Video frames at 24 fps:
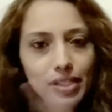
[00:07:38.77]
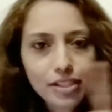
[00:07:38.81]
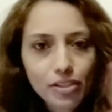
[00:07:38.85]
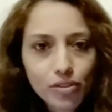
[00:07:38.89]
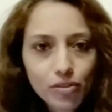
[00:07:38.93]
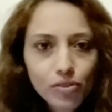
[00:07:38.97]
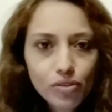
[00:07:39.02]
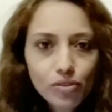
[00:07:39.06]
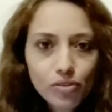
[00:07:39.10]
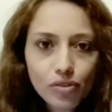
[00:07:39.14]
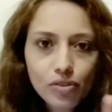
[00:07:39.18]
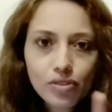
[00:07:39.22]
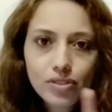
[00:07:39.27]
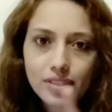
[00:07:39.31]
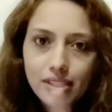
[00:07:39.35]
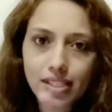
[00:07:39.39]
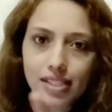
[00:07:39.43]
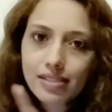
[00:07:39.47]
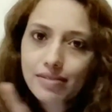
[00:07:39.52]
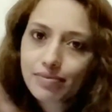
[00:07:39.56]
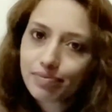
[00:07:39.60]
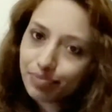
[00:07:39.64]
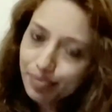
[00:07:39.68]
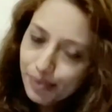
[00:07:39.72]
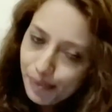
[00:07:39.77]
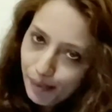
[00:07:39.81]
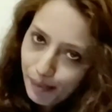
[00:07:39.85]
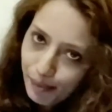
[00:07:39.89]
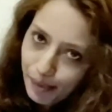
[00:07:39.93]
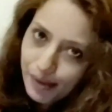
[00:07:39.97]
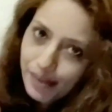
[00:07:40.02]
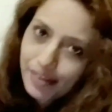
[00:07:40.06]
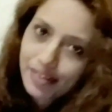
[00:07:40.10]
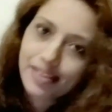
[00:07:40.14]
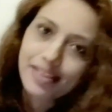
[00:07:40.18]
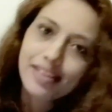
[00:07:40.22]
21, 2, 3,
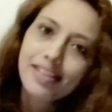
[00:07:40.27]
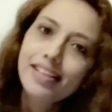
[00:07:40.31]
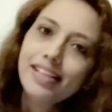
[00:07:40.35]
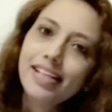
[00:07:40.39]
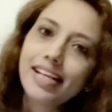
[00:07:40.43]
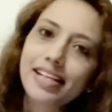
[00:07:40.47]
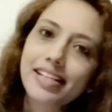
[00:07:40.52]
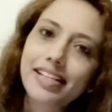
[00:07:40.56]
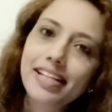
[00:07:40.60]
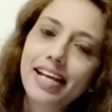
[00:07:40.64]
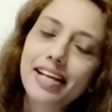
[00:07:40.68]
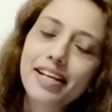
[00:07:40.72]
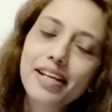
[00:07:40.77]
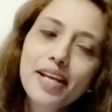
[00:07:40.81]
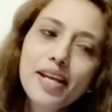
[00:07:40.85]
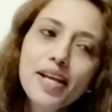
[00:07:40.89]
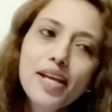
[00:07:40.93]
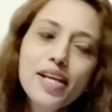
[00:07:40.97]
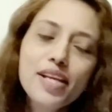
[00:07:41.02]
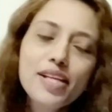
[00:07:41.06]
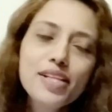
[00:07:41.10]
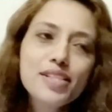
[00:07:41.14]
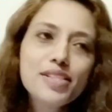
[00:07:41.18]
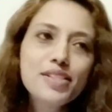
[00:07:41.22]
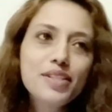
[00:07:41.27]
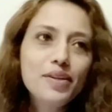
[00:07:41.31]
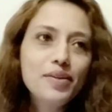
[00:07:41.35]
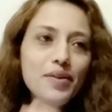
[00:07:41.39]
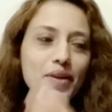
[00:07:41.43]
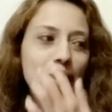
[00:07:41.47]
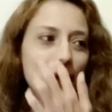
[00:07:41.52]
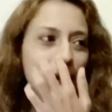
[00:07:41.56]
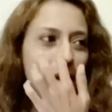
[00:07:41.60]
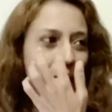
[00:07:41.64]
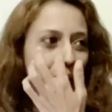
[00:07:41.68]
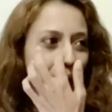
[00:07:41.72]
like that.
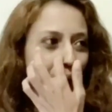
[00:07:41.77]
So